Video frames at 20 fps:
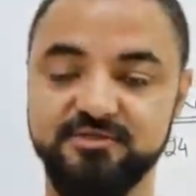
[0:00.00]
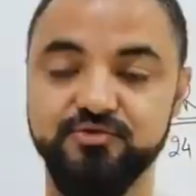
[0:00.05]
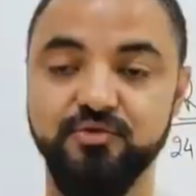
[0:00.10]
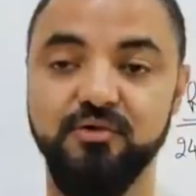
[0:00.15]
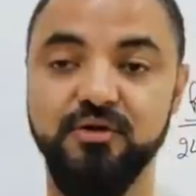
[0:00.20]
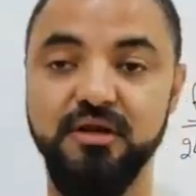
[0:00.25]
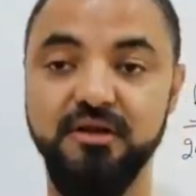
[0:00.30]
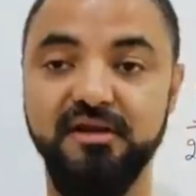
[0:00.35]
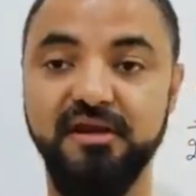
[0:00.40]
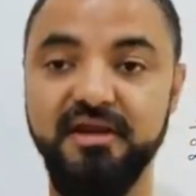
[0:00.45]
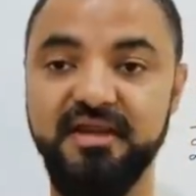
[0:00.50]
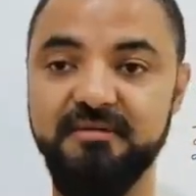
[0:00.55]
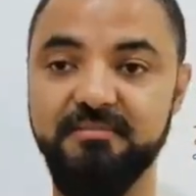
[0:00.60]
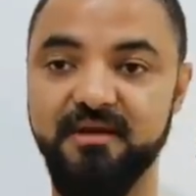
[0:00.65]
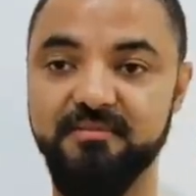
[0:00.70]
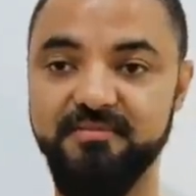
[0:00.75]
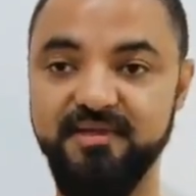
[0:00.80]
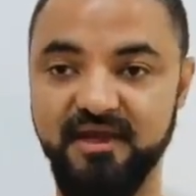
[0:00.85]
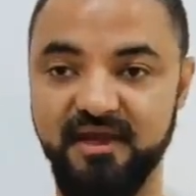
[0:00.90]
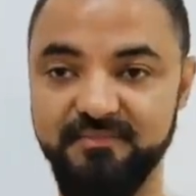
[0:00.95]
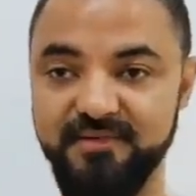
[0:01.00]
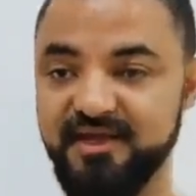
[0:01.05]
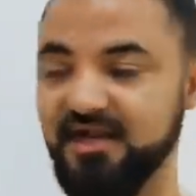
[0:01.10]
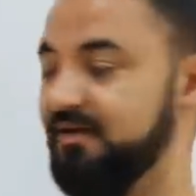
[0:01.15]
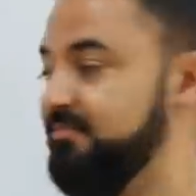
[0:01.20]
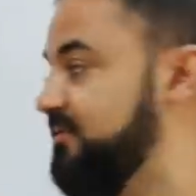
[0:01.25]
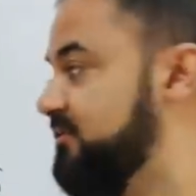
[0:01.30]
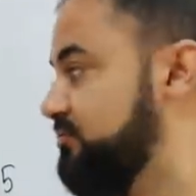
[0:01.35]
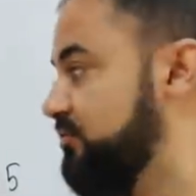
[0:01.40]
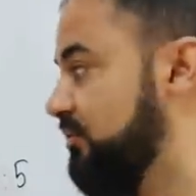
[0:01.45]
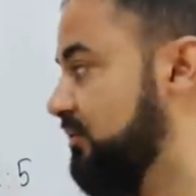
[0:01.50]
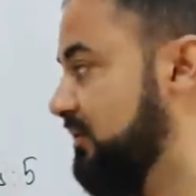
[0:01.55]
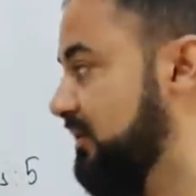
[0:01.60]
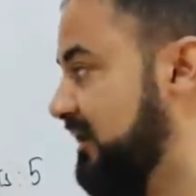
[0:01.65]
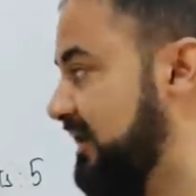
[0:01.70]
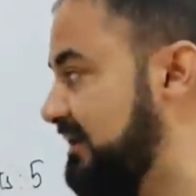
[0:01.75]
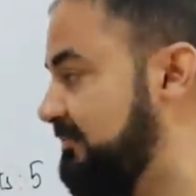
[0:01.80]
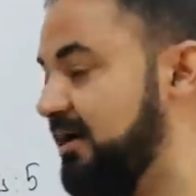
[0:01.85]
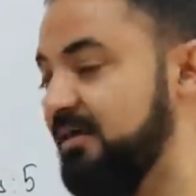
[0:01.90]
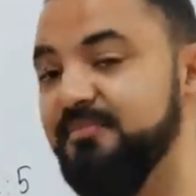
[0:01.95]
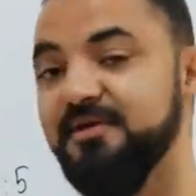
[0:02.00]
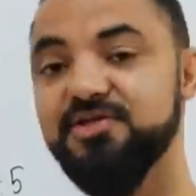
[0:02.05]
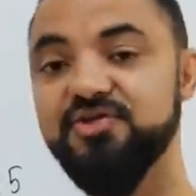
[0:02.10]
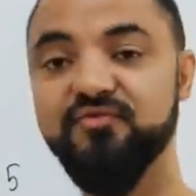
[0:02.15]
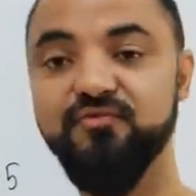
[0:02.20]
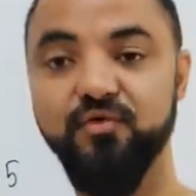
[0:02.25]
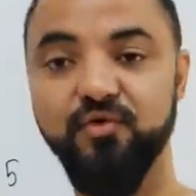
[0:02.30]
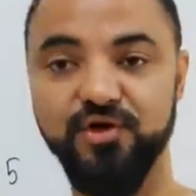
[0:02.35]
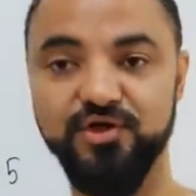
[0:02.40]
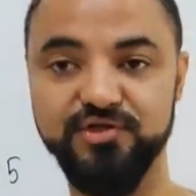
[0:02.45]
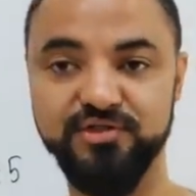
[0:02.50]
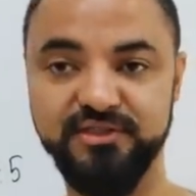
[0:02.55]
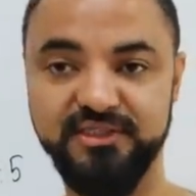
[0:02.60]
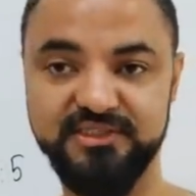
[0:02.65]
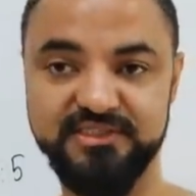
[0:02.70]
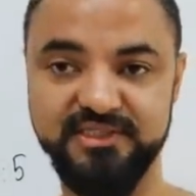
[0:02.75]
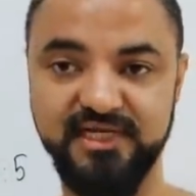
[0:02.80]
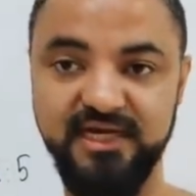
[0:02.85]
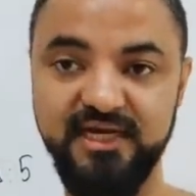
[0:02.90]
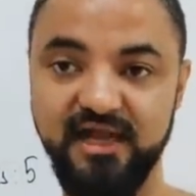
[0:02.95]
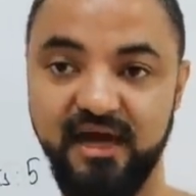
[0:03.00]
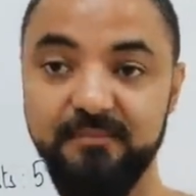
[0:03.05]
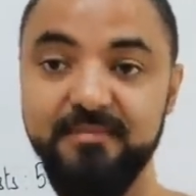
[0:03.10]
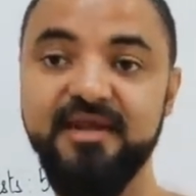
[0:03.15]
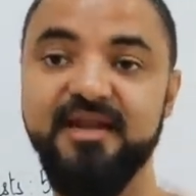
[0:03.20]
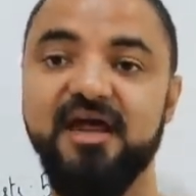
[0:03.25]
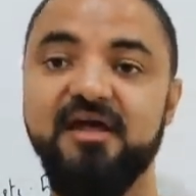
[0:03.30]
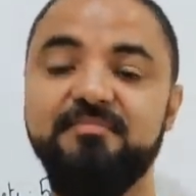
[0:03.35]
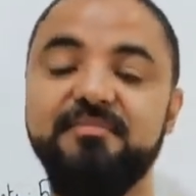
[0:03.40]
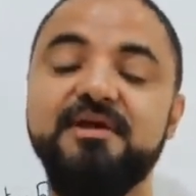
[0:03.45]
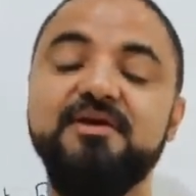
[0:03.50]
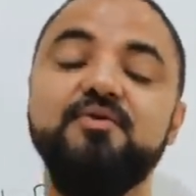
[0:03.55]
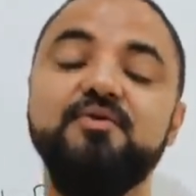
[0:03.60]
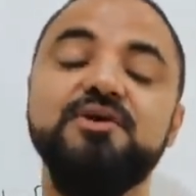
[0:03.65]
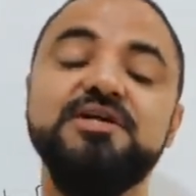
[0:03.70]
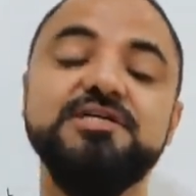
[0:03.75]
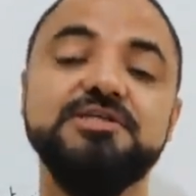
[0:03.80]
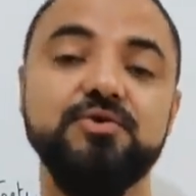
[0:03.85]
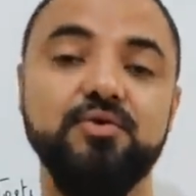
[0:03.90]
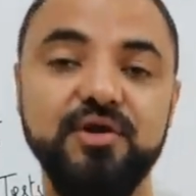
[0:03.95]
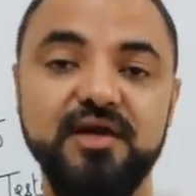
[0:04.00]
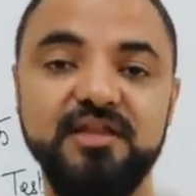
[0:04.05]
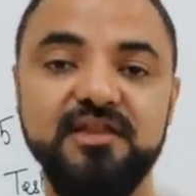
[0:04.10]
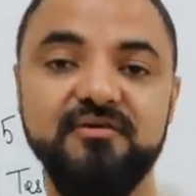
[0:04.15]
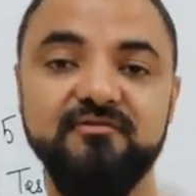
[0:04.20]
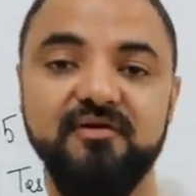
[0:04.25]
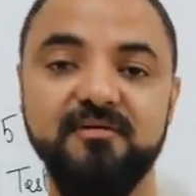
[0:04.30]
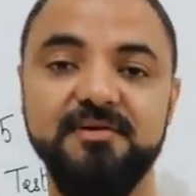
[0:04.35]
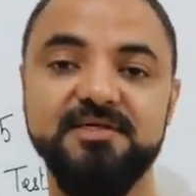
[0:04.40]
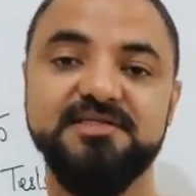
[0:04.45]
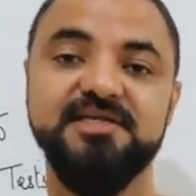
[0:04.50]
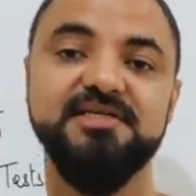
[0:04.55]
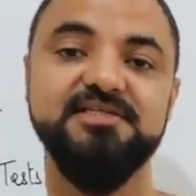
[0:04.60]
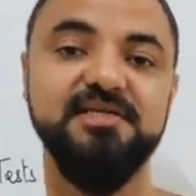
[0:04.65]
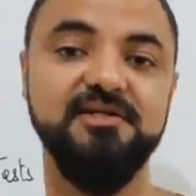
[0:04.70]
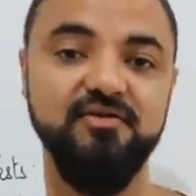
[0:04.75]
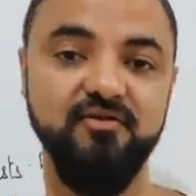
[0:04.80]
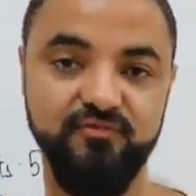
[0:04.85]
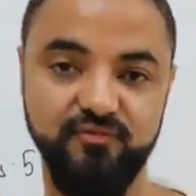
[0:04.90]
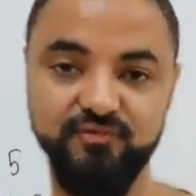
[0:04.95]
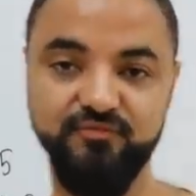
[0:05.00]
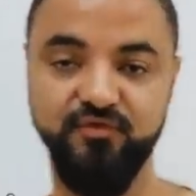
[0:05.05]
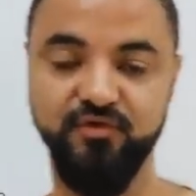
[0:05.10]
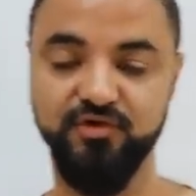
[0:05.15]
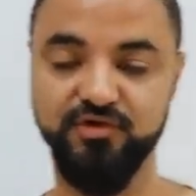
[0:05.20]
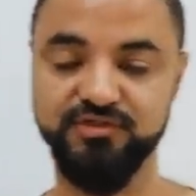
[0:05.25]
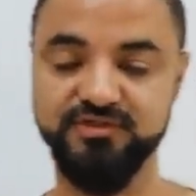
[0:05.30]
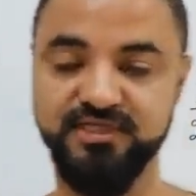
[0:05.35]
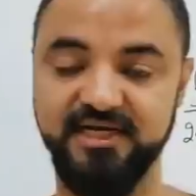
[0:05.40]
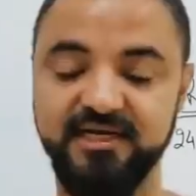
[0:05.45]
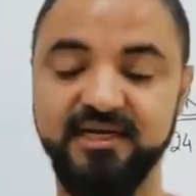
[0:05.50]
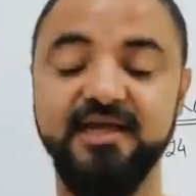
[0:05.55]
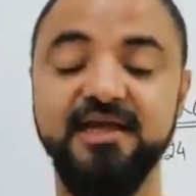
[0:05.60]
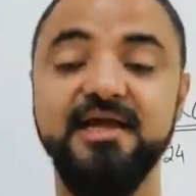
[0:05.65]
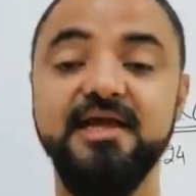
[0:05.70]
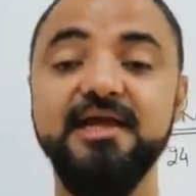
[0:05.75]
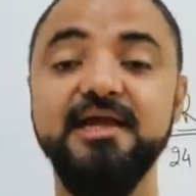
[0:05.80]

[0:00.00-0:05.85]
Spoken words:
So Gareeb Aadmi, Ameer Aadmi. So Gareeb Aadmi should focus on this side. Ameer Aadmi, who is good in the verbal section, you should focus on that.